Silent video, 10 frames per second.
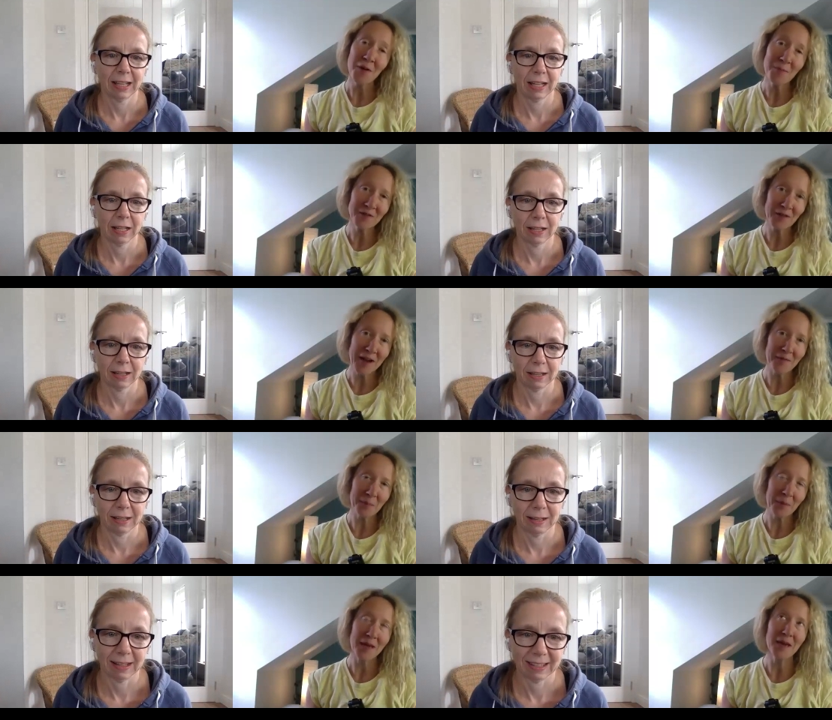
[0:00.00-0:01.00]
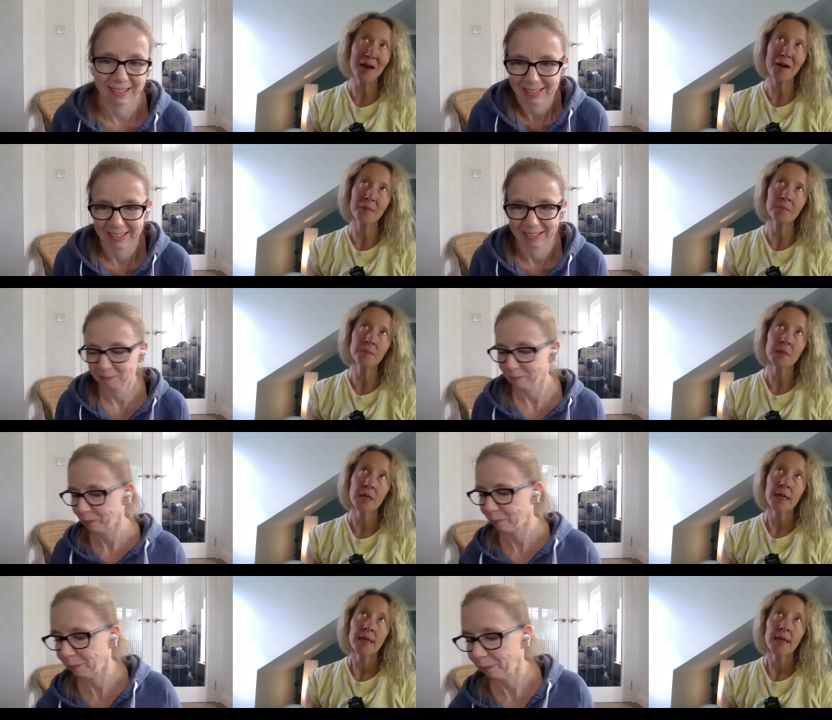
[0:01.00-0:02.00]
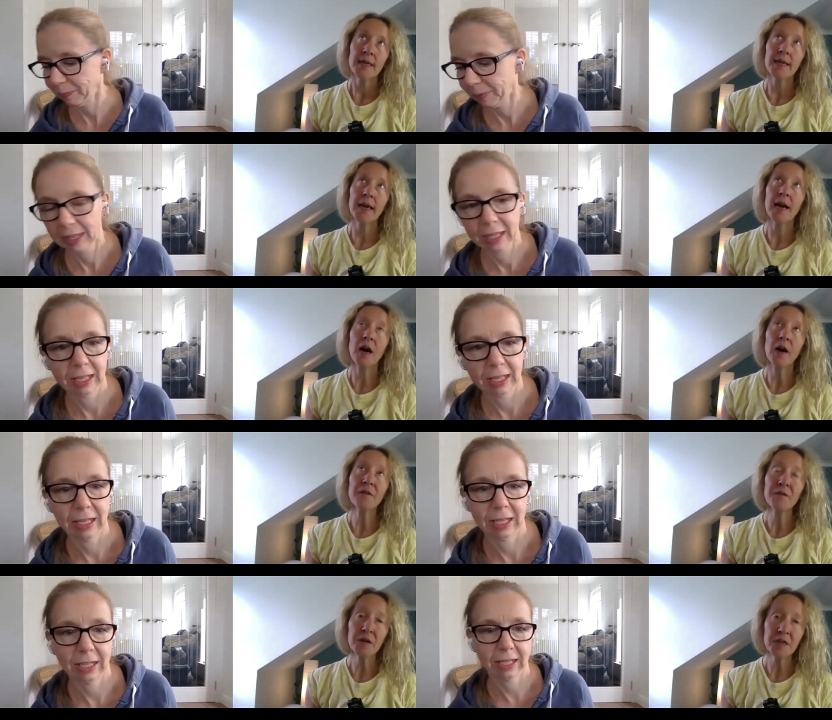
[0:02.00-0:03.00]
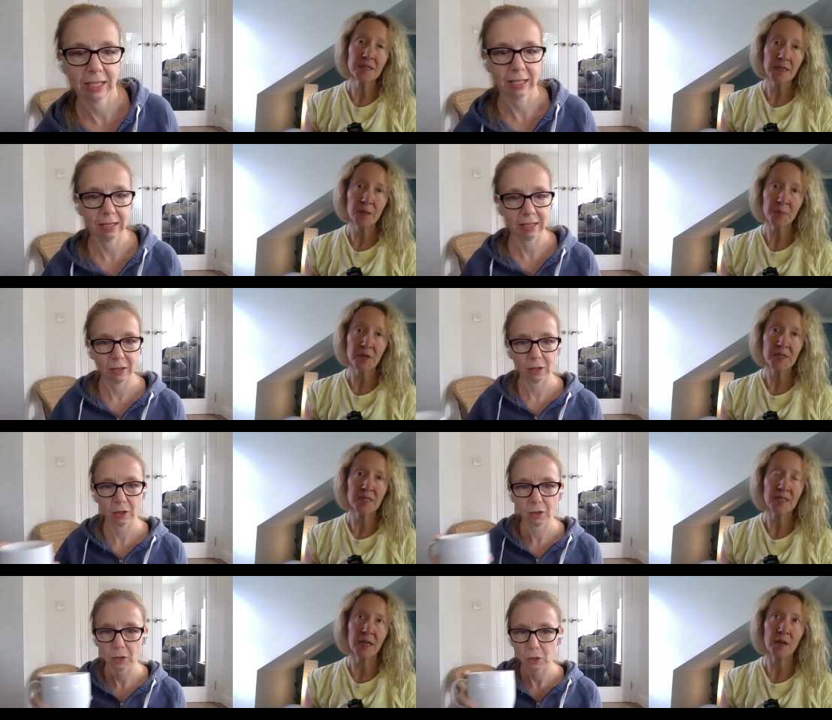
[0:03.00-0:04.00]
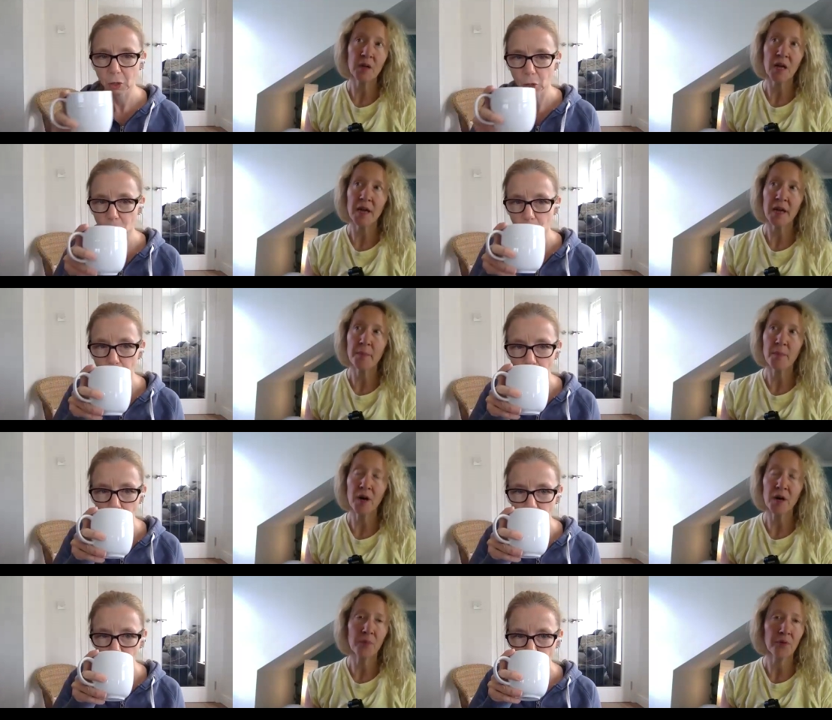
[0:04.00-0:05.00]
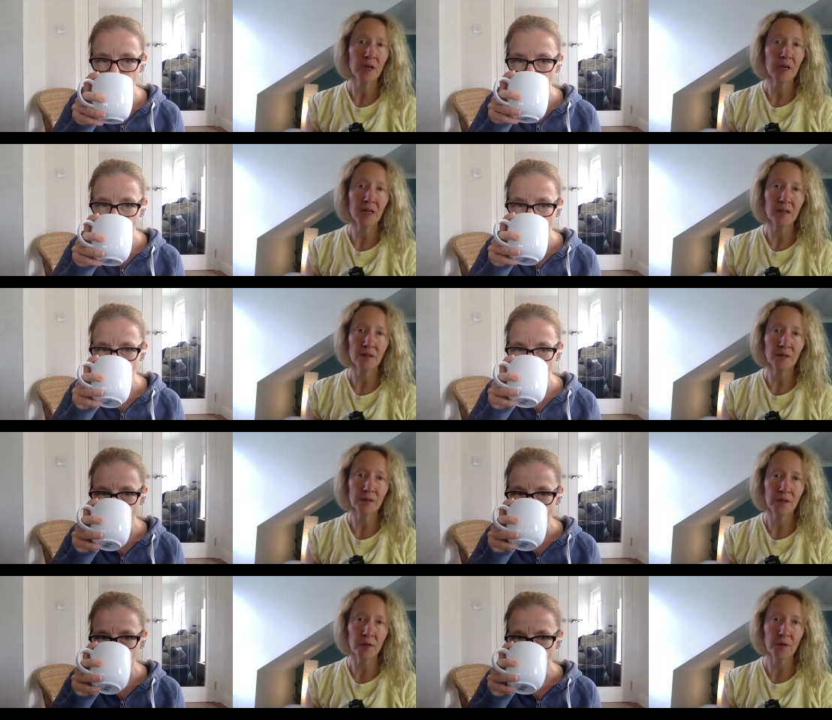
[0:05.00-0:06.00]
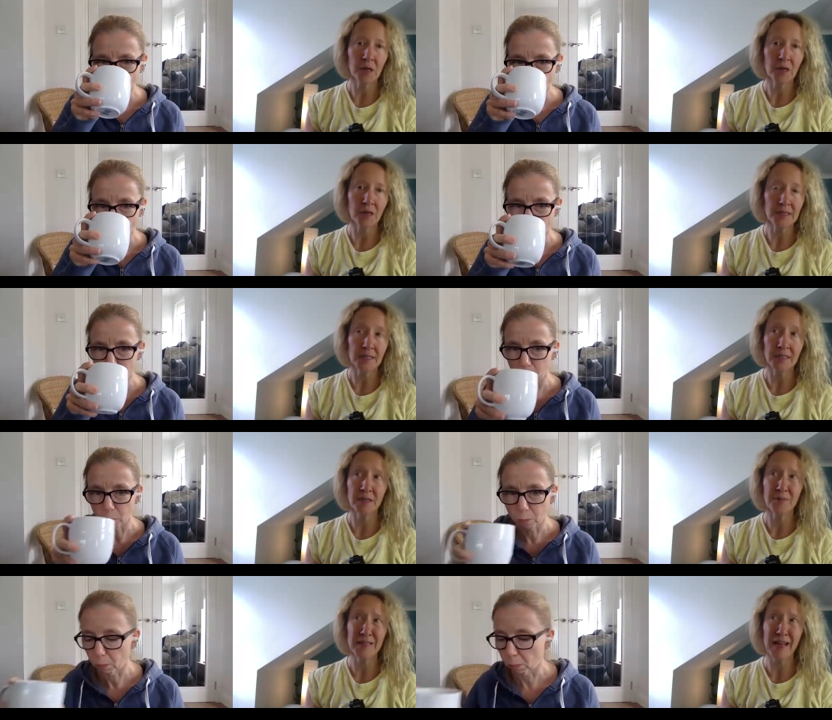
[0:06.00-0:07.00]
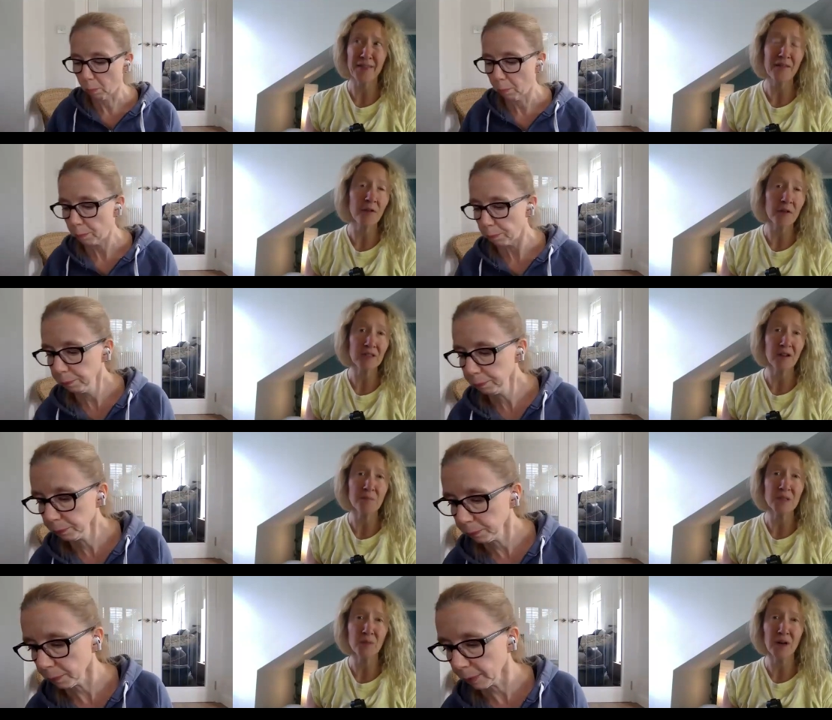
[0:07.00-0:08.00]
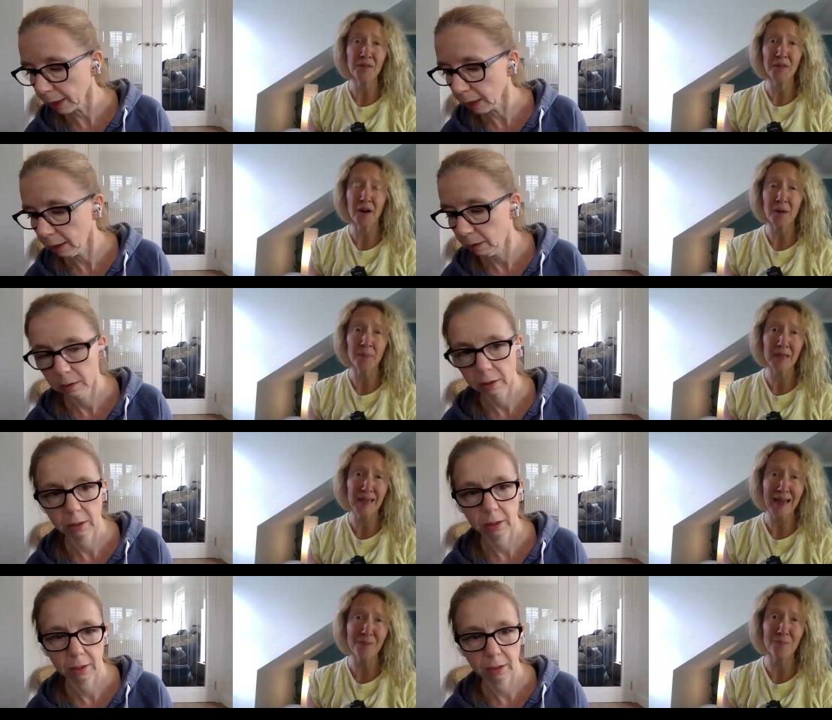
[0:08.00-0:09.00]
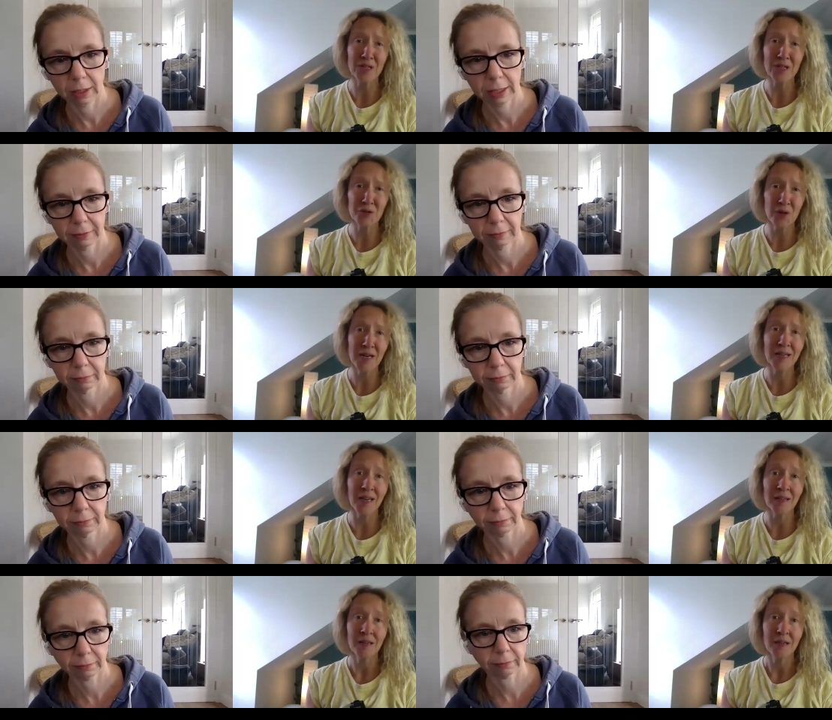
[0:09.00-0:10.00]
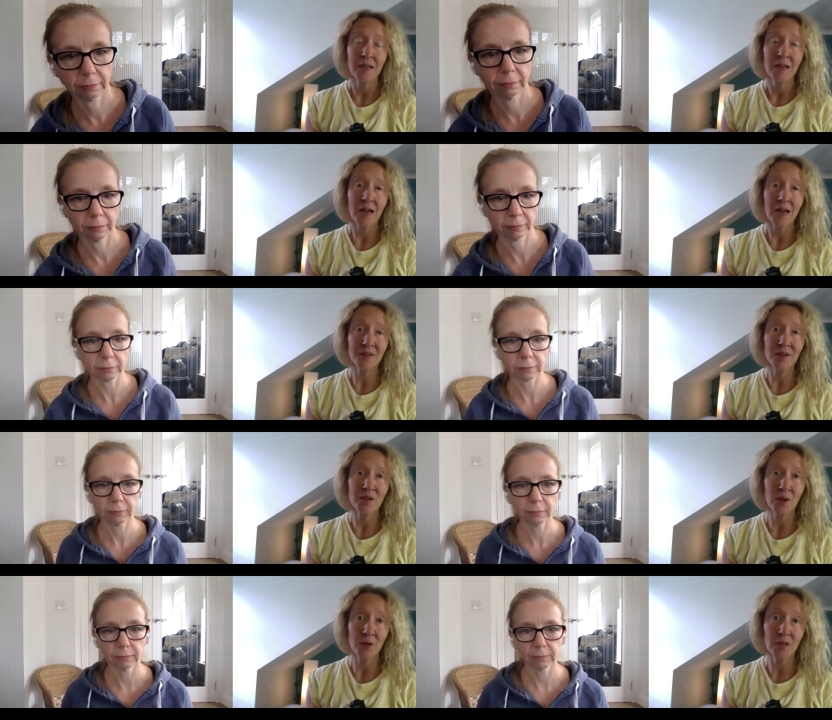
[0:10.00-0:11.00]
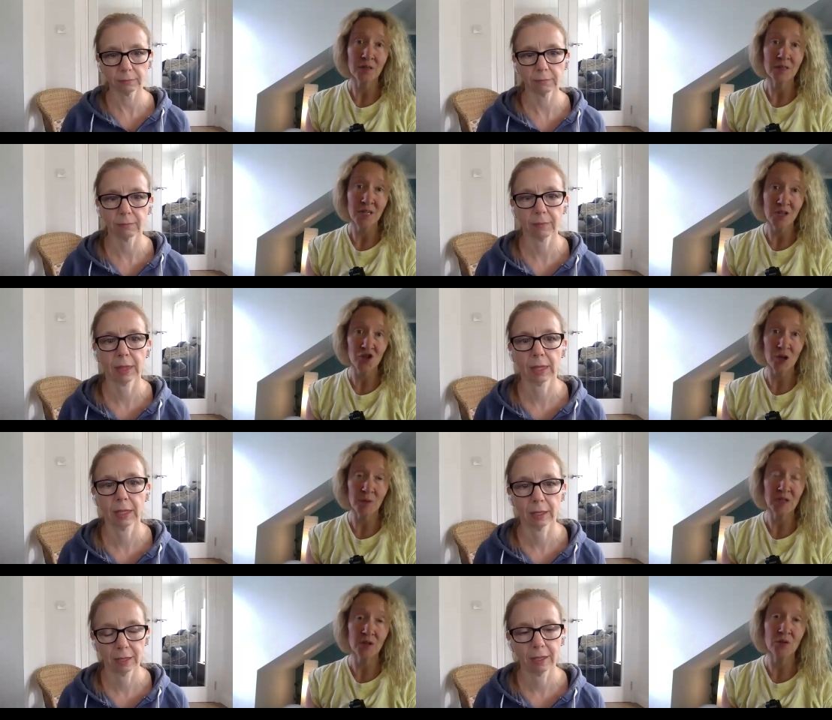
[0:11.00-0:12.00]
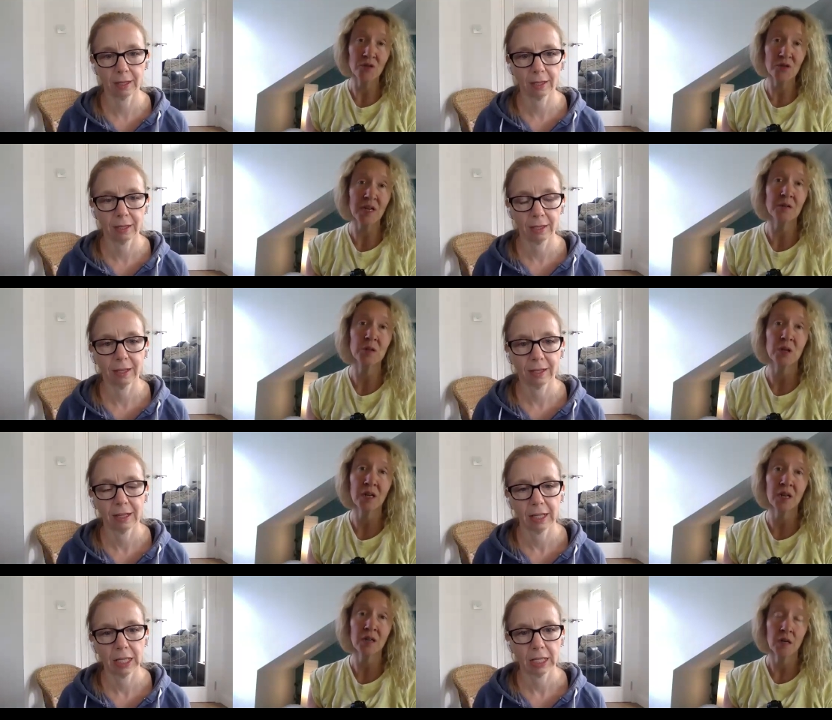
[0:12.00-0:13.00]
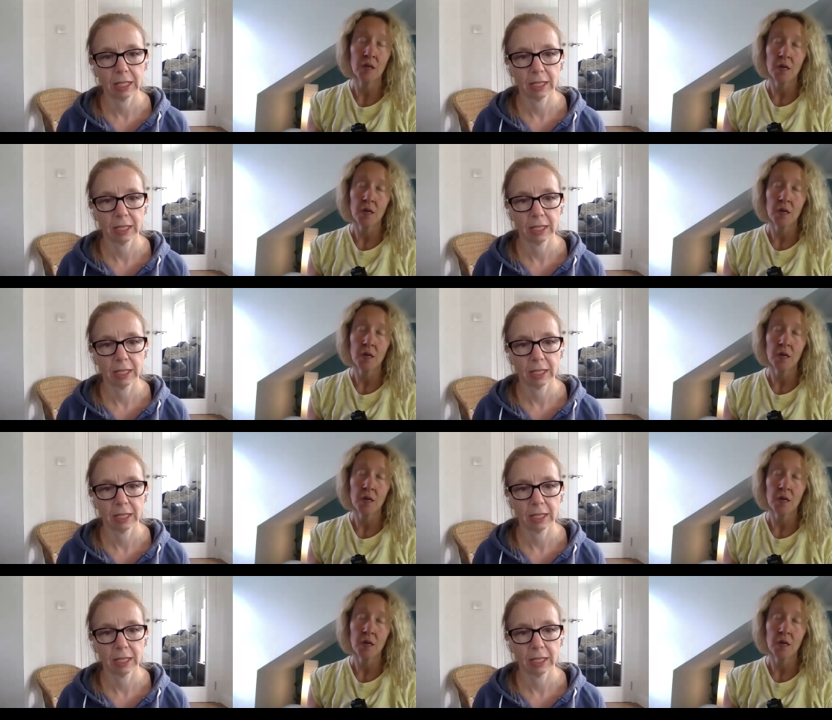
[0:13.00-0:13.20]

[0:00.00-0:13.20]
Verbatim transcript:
Speaker 1: you very much for having me. Um, yeah, I first experienced it in my prenatal yoga classes, and it was at that very time as well that I began my training as a yoga teacher, my 200 hour training.